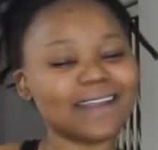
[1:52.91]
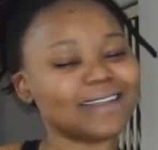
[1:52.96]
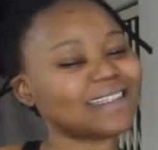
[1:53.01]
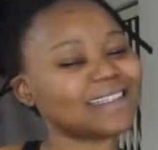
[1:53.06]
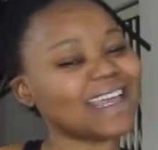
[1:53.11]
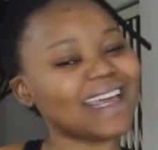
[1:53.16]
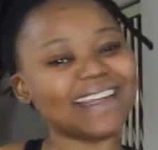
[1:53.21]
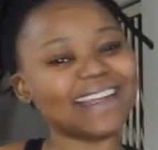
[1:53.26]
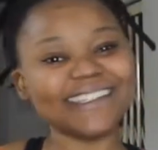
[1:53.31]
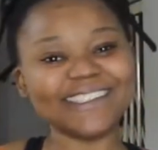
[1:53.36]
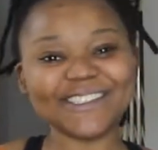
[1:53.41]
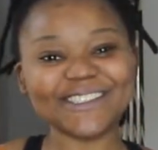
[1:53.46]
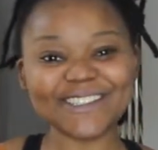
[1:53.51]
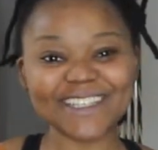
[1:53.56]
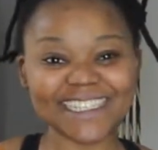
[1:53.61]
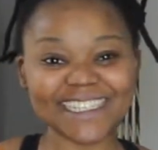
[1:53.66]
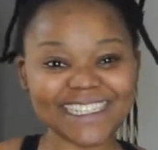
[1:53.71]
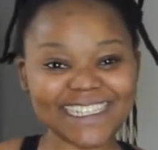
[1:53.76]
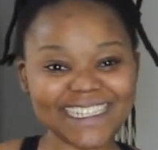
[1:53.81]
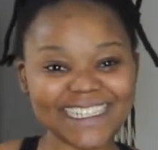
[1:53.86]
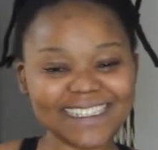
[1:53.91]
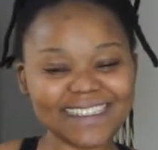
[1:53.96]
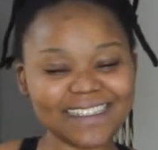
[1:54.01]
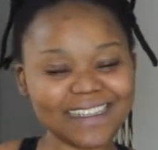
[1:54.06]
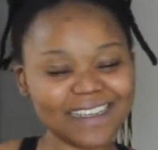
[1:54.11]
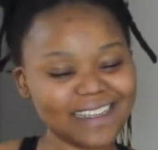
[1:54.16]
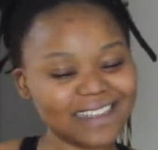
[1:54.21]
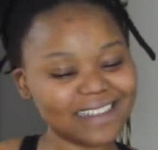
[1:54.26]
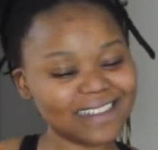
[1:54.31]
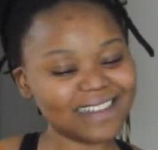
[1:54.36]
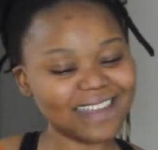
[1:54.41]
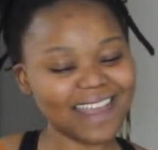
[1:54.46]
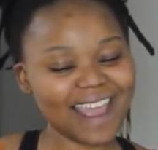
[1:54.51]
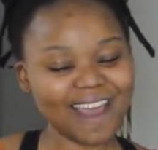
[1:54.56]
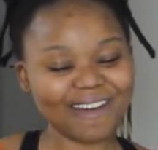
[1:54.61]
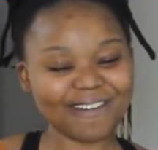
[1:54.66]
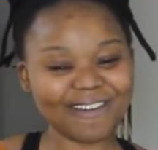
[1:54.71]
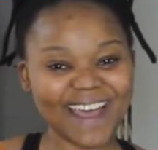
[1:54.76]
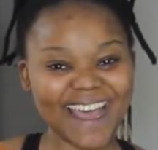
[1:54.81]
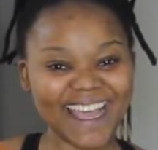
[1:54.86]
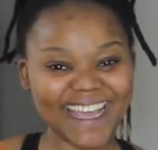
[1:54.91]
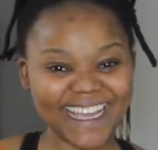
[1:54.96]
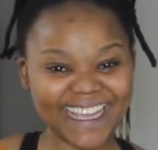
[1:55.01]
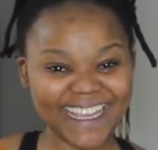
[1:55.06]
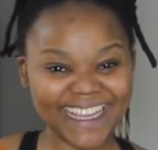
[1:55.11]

Into this easy DIY.